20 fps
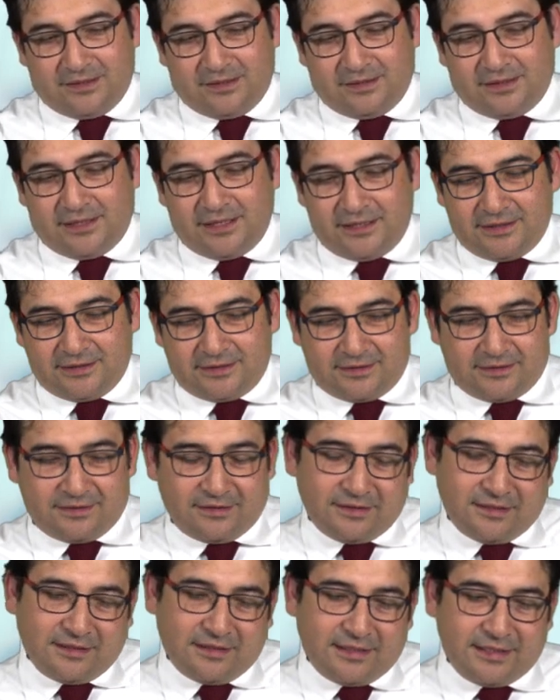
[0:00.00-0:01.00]
This
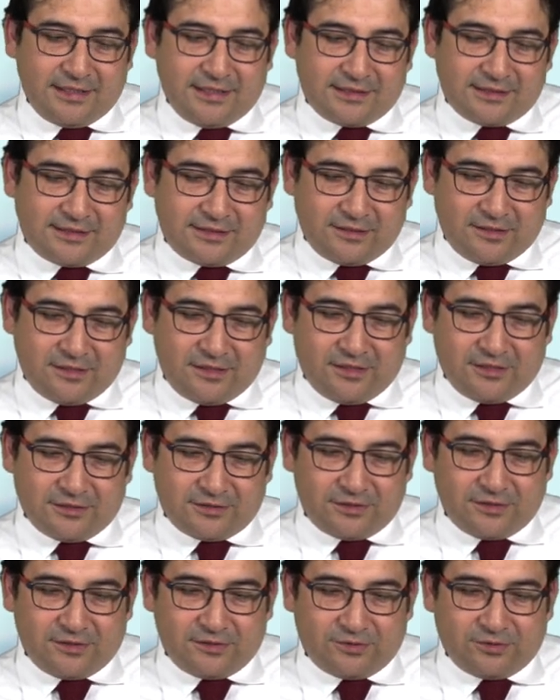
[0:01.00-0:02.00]
leads
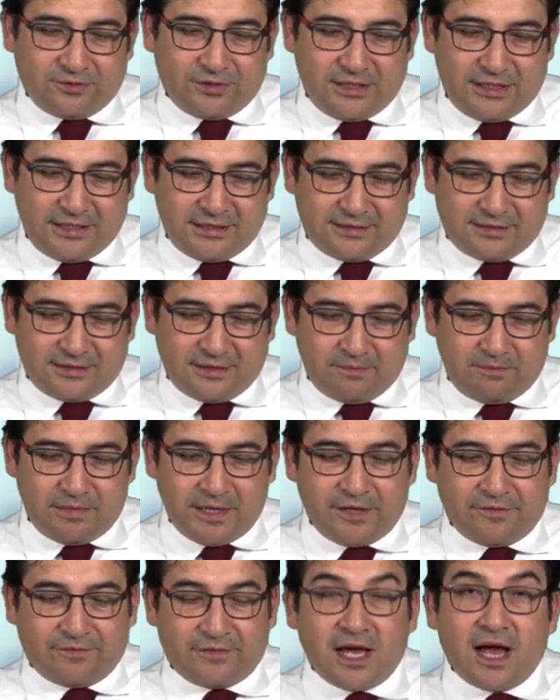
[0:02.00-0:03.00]
us to this
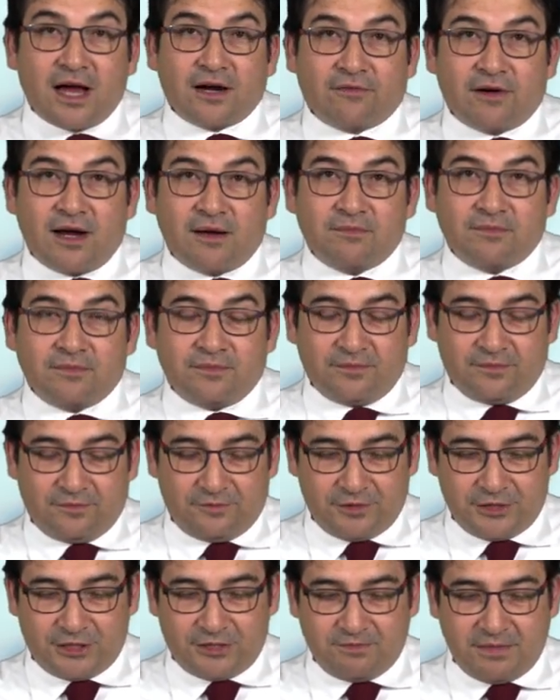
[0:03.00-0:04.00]
payoff diagram,
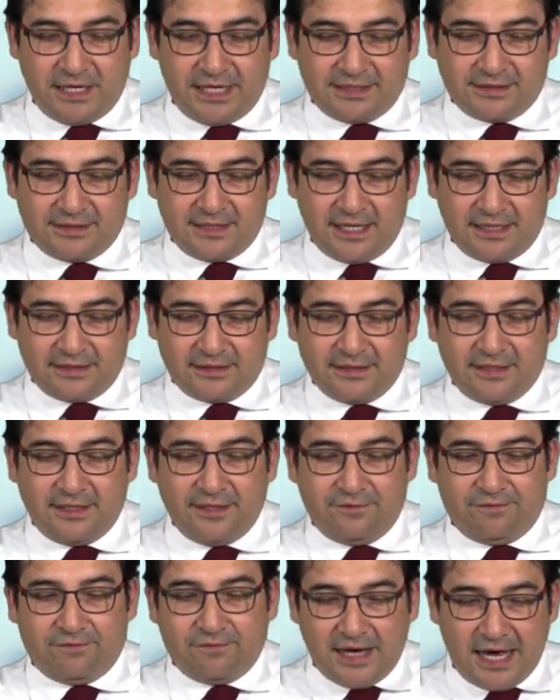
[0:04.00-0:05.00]
which makes that
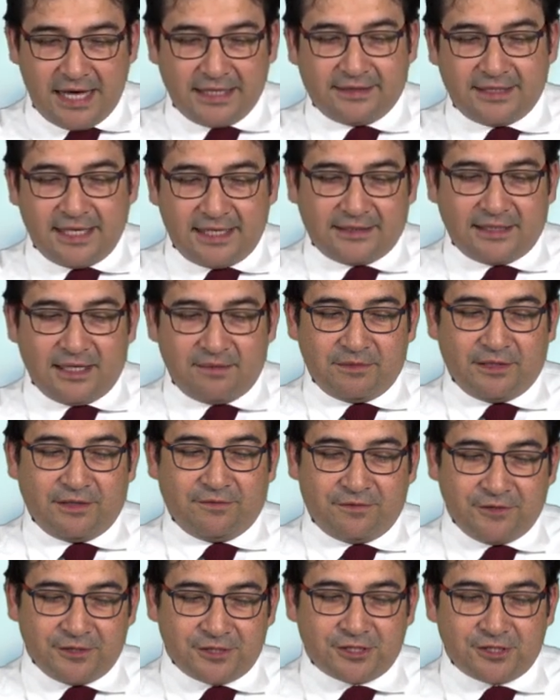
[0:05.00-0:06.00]
if at that time in the
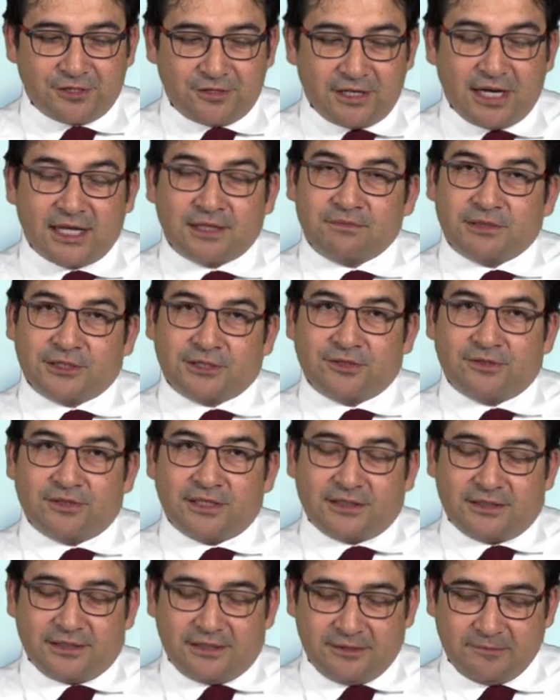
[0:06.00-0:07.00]
future, at
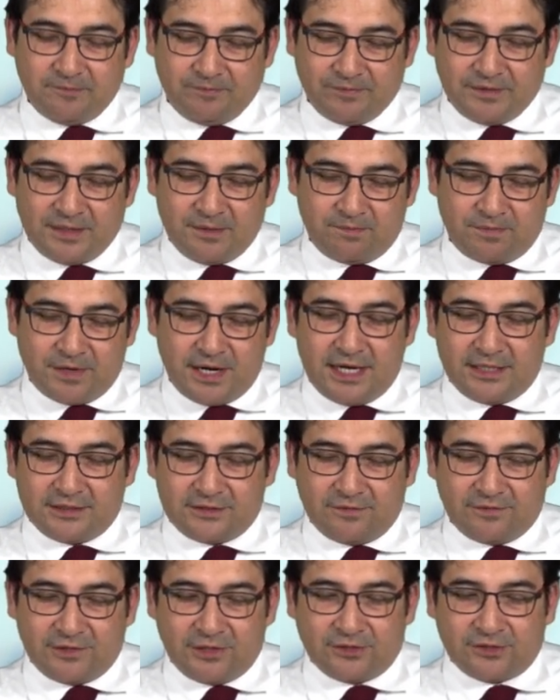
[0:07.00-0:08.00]
maturity, the
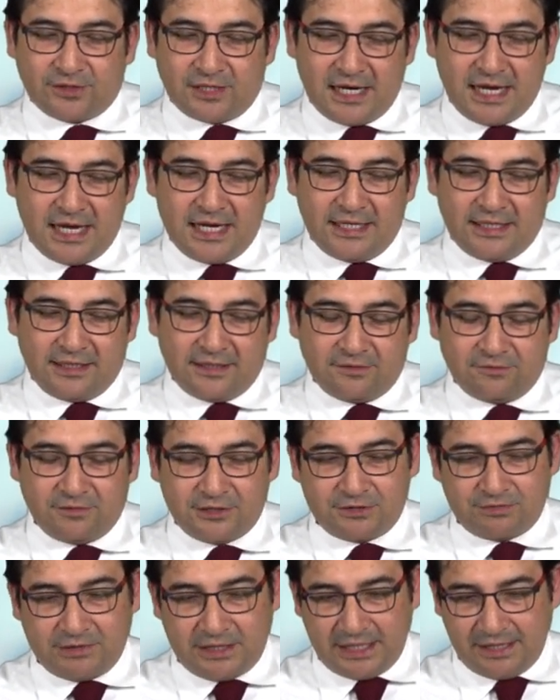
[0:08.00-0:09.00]
price of the underlying,
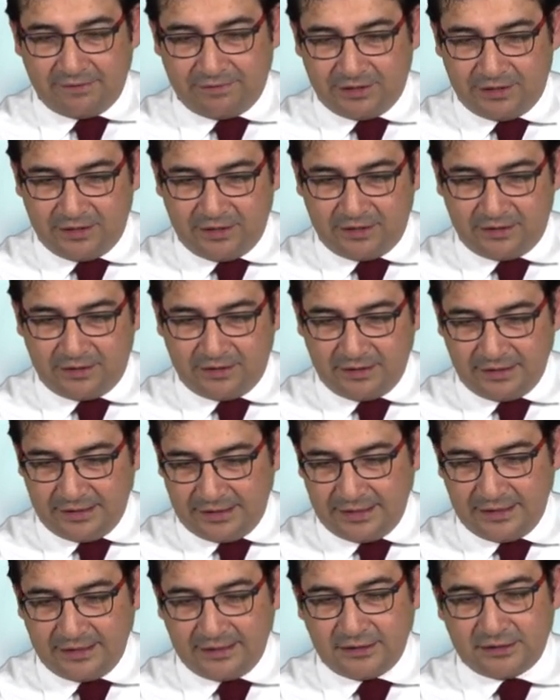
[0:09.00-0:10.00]
which we have here
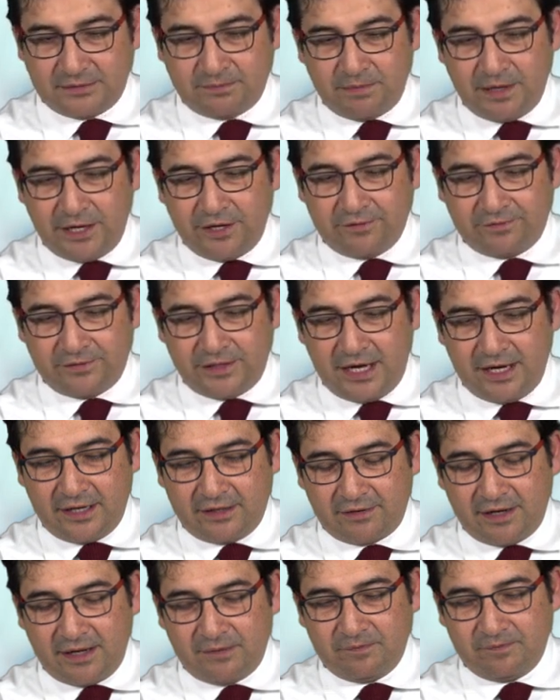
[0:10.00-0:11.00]
in this payoff
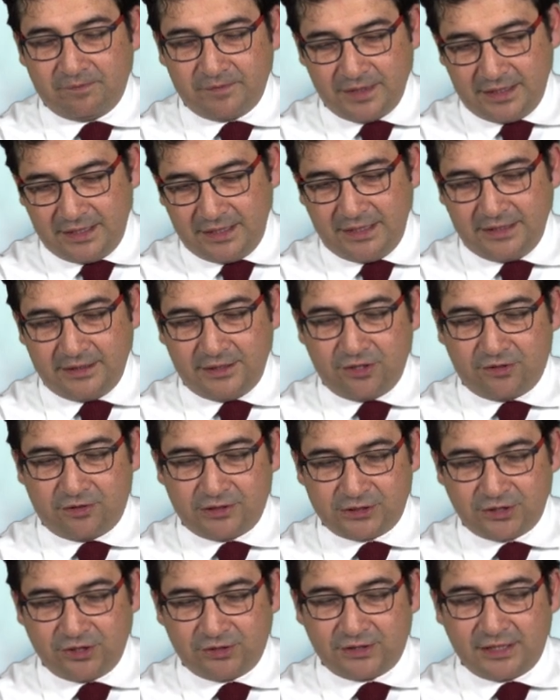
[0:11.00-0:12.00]
diagram in the
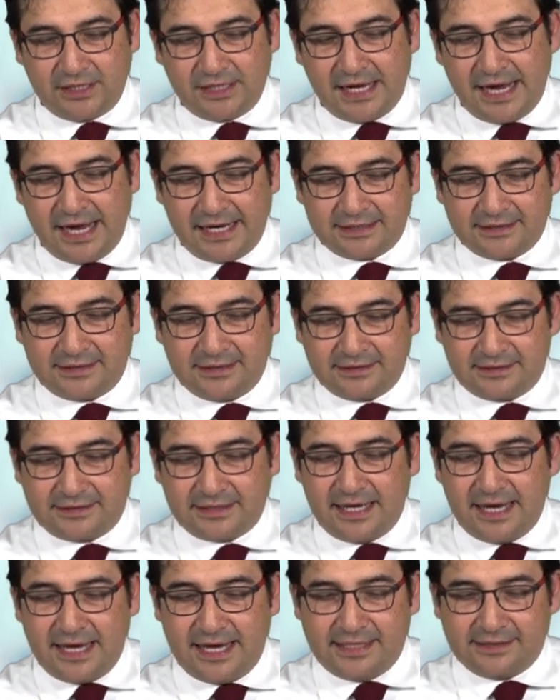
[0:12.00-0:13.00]
horizontal
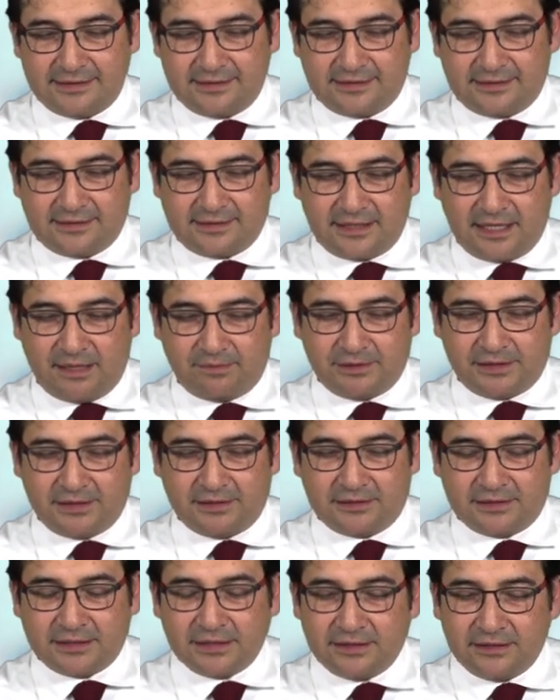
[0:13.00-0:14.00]
axis S
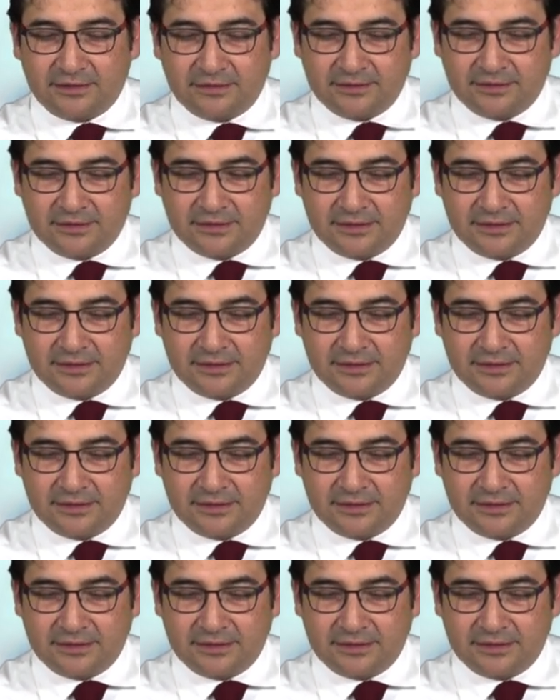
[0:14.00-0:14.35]
capital T,